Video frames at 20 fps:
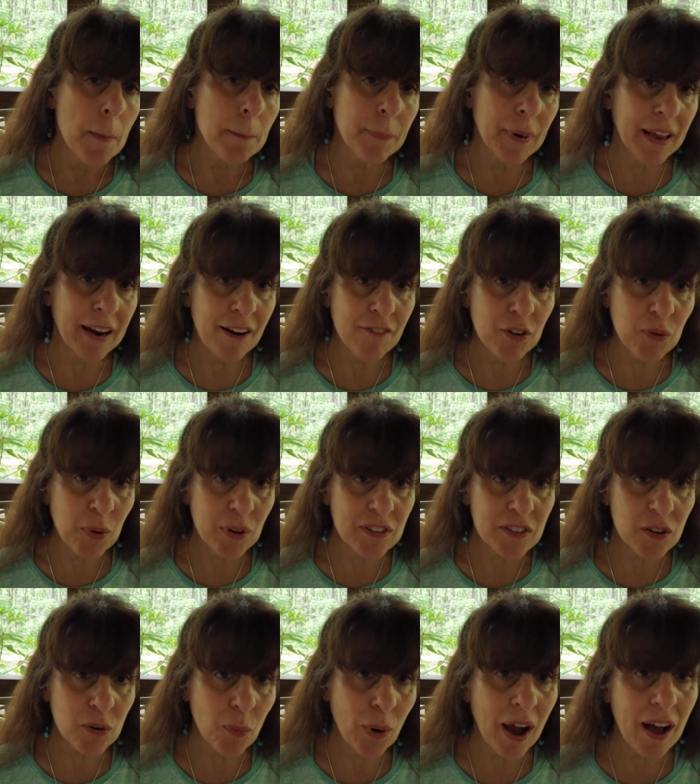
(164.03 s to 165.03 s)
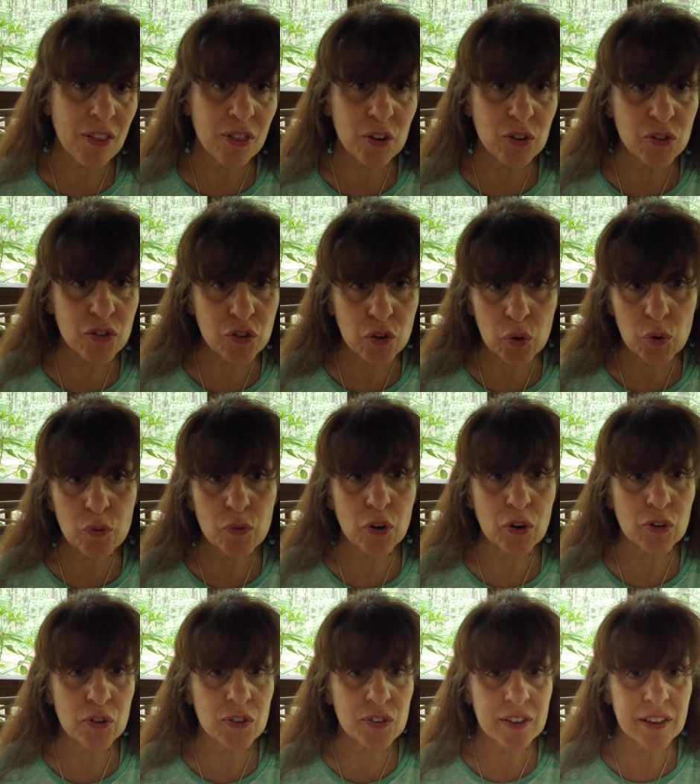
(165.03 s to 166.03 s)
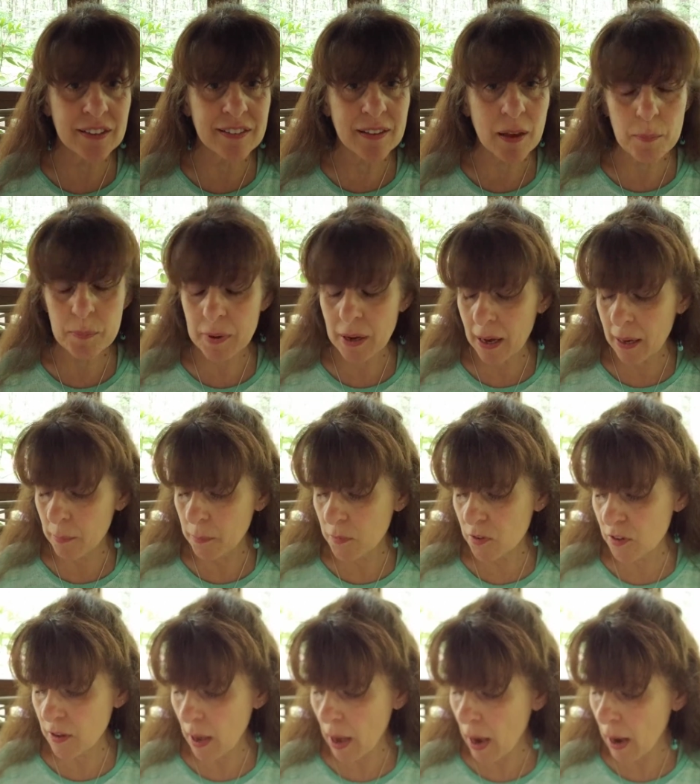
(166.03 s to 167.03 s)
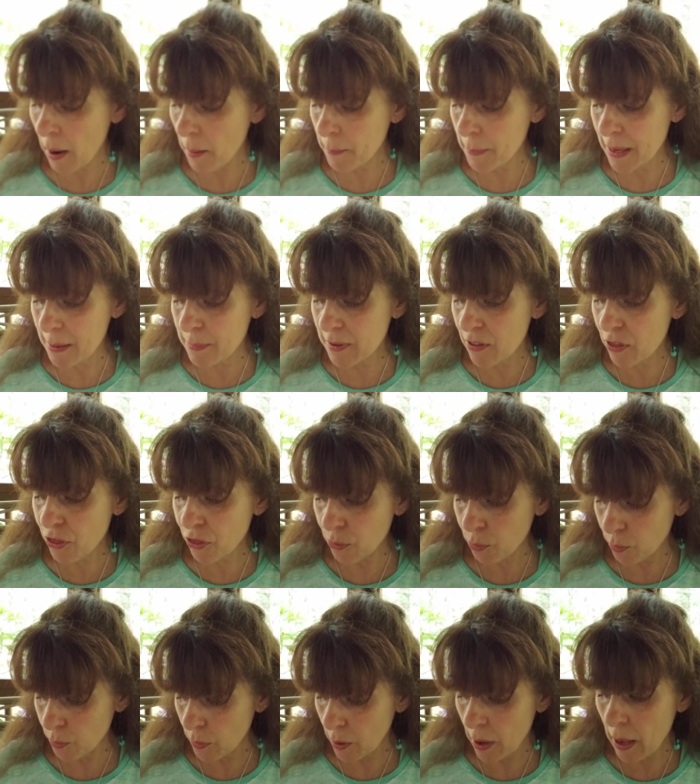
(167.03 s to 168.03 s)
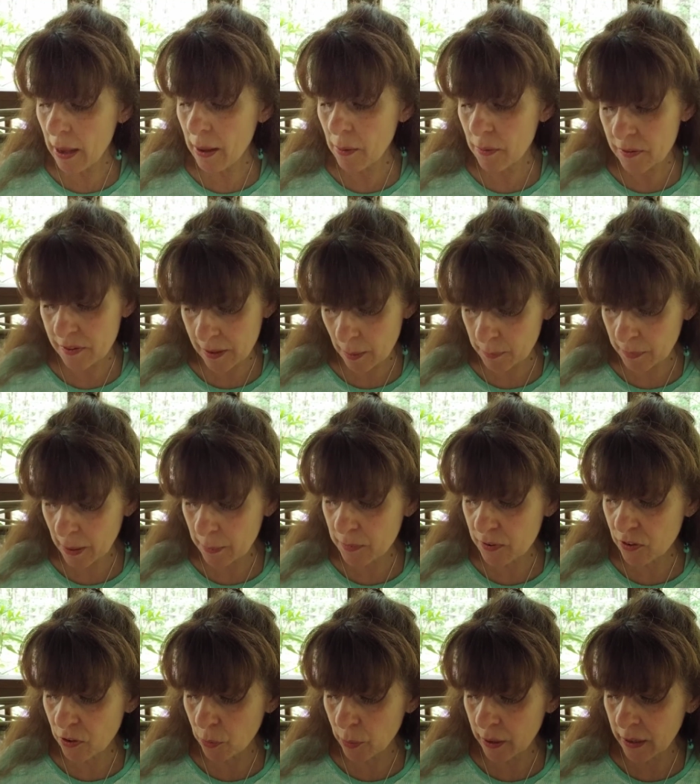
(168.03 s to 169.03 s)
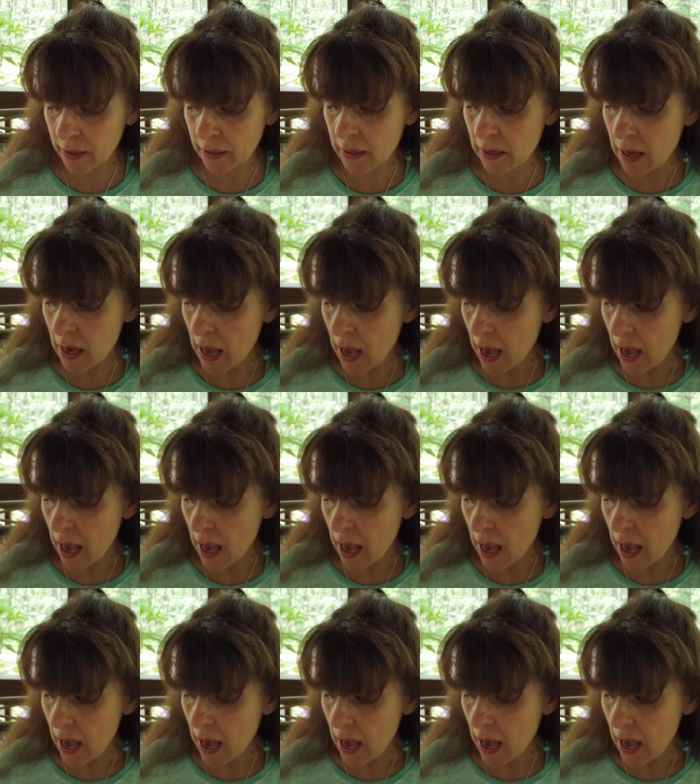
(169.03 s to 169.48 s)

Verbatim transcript: But every once in a while there's two verses and sometimes um, maybe, th sometimes three.